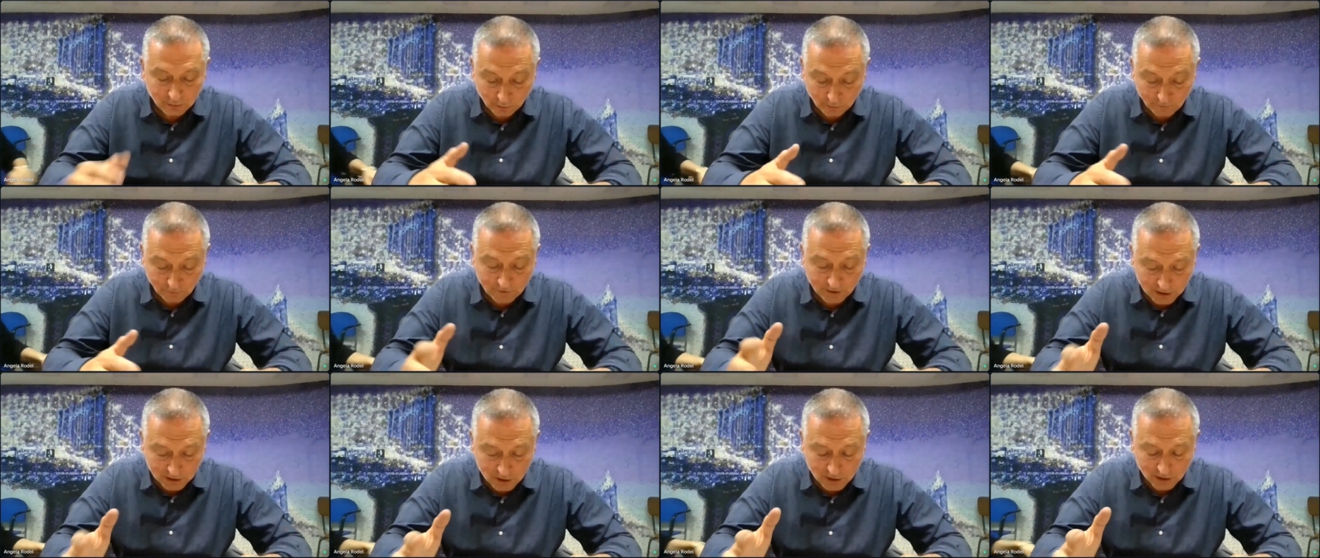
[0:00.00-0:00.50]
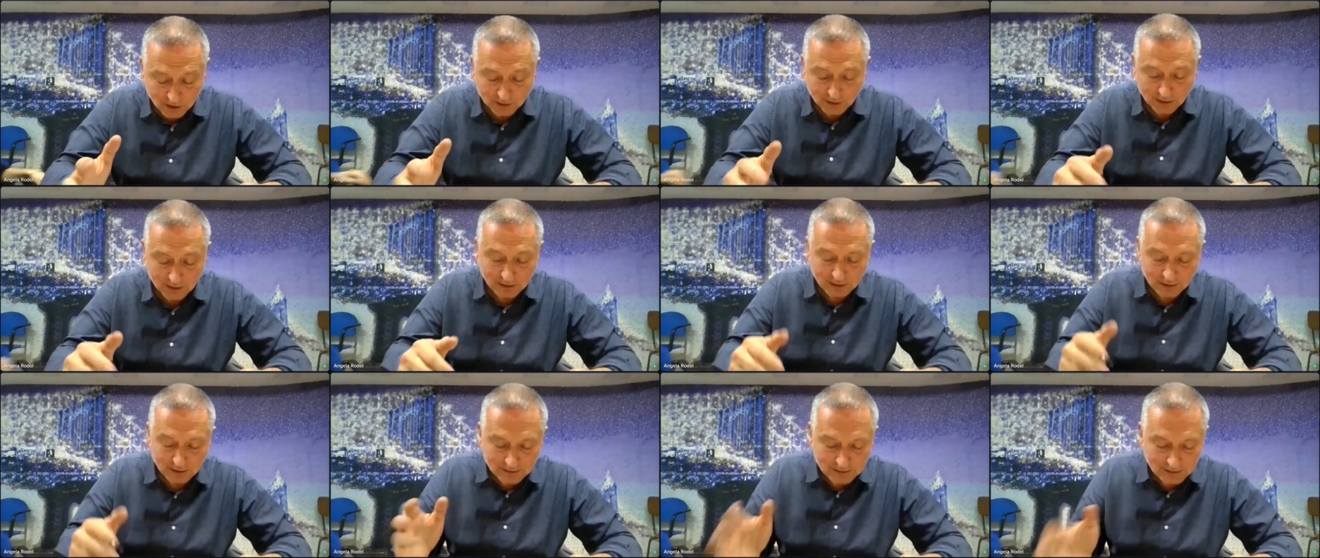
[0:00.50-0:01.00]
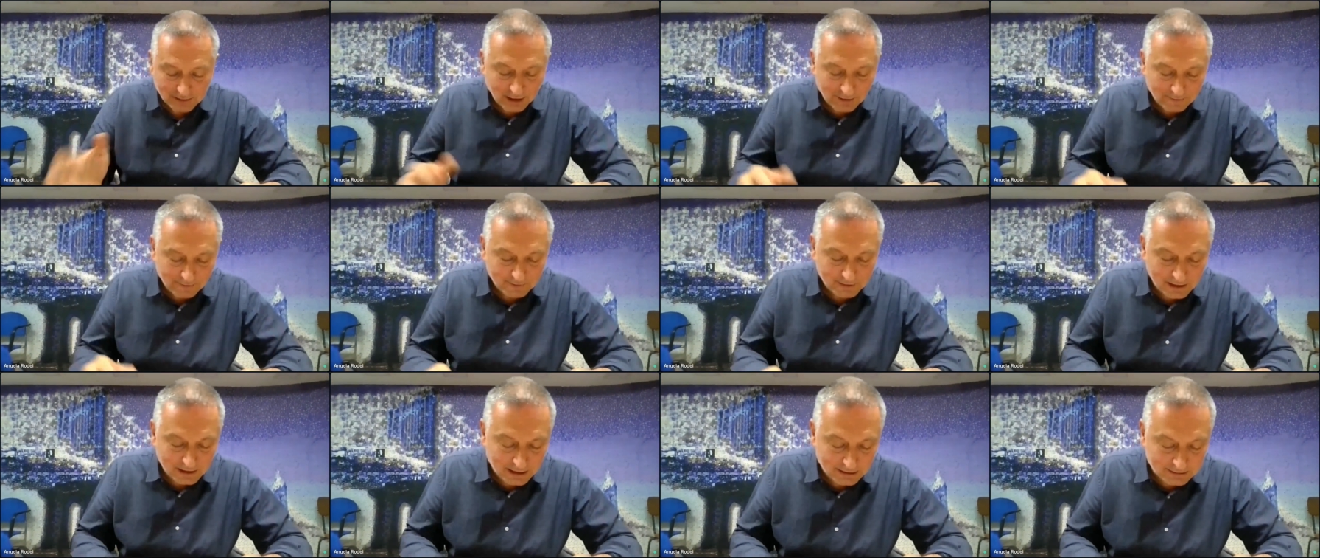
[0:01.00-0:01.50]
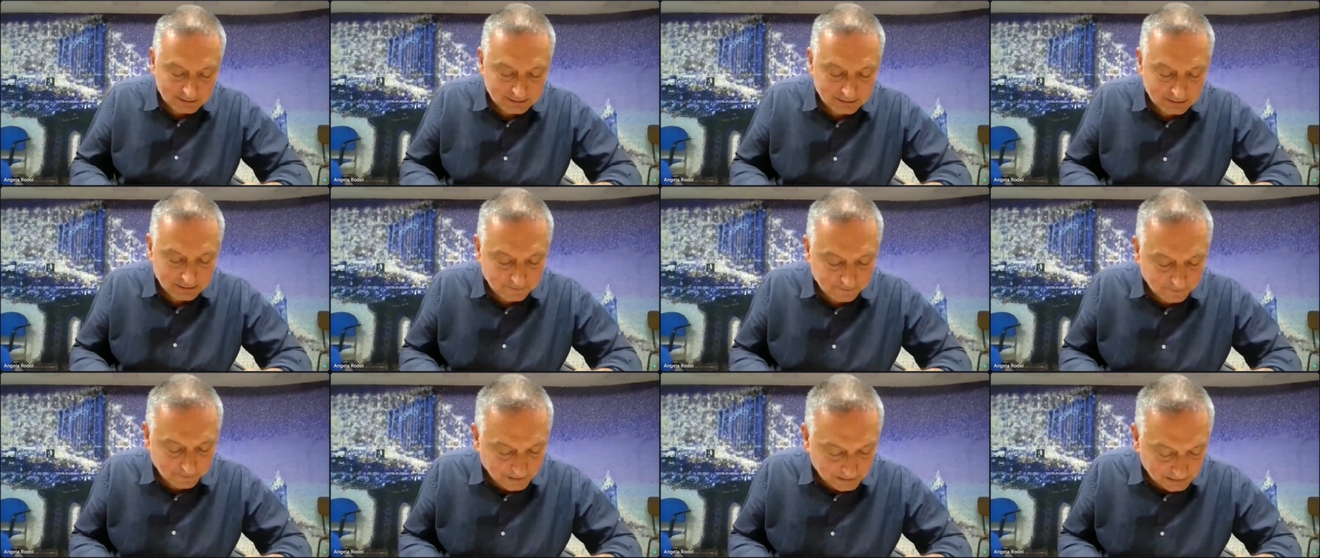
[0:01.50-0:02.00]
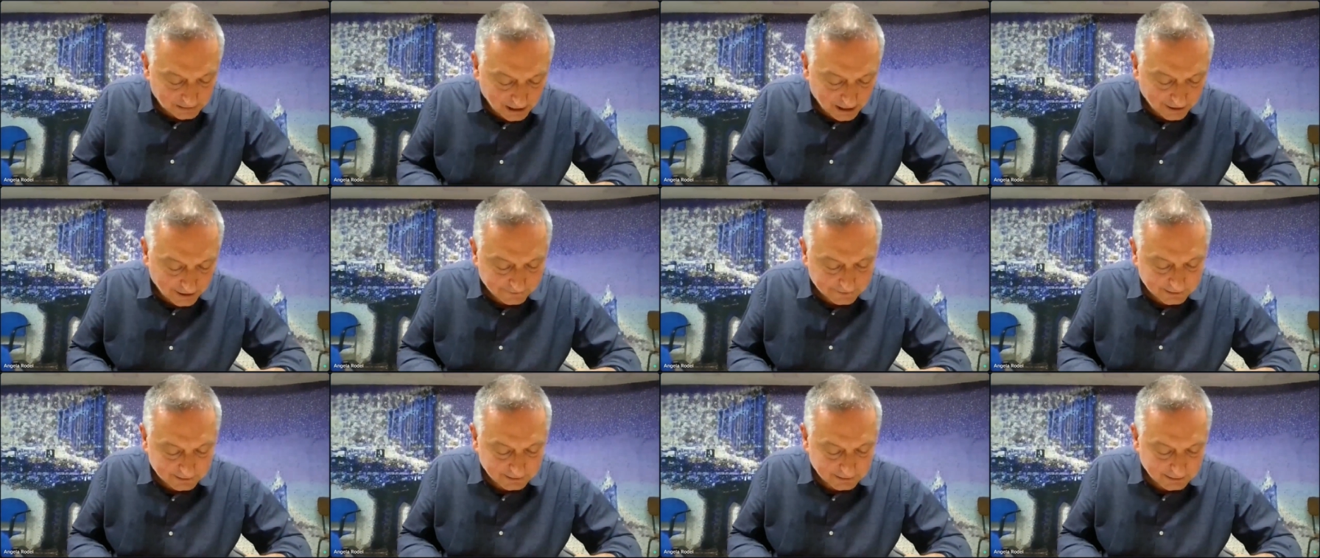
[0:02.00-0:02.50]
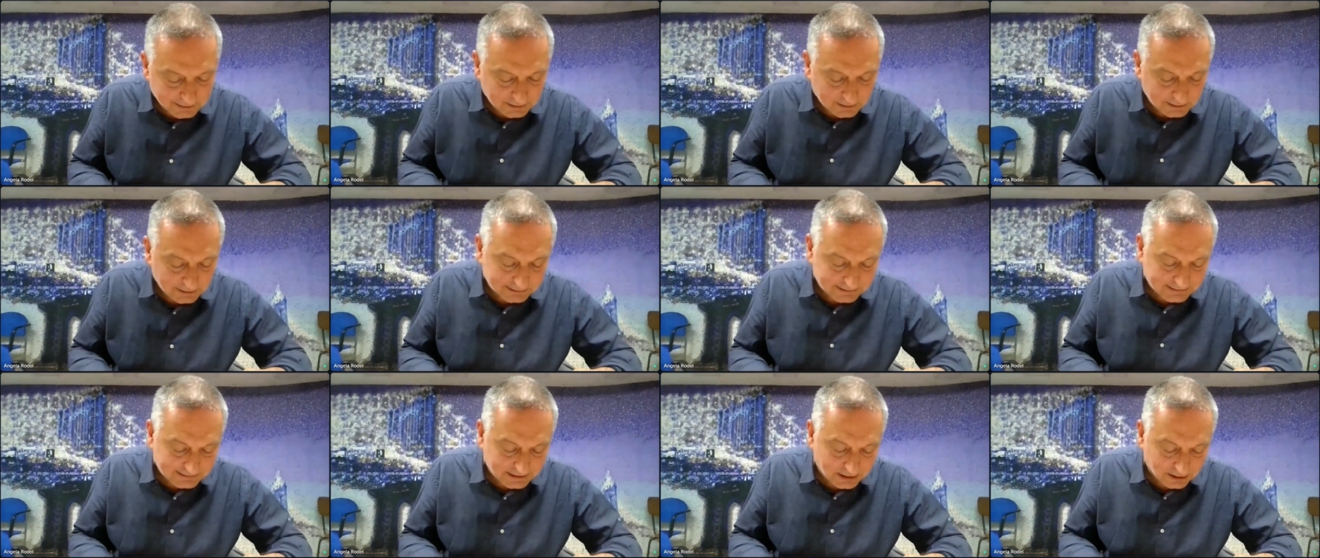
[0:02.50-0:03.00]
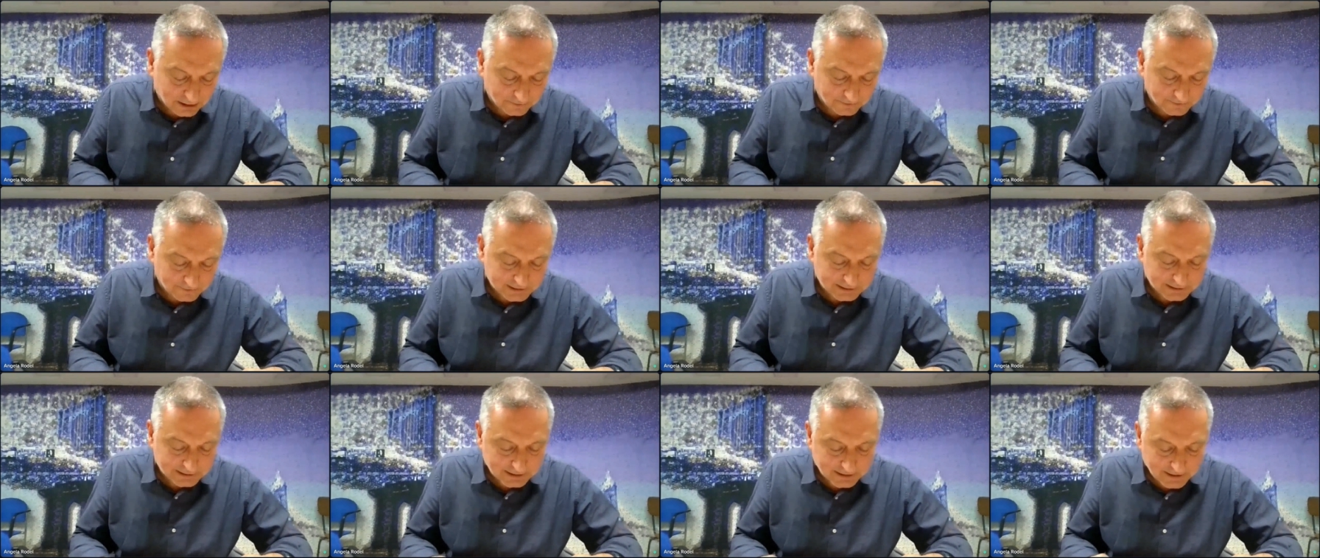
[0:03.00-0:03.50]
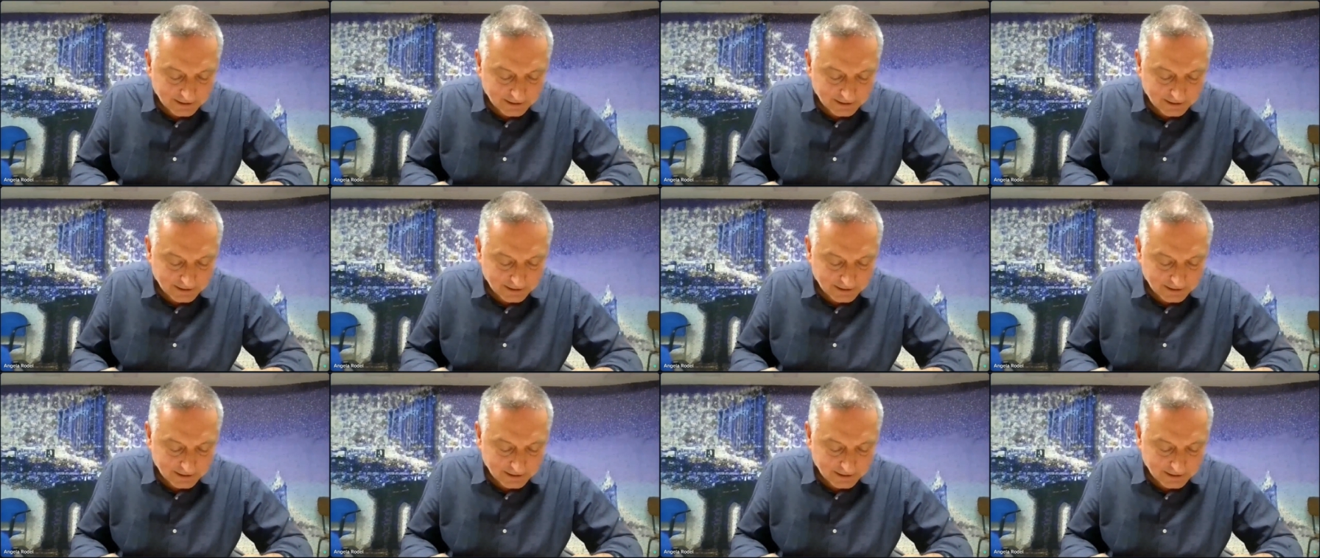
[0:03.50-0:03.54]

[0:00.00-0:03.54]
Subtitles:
True fiction saves lives itself.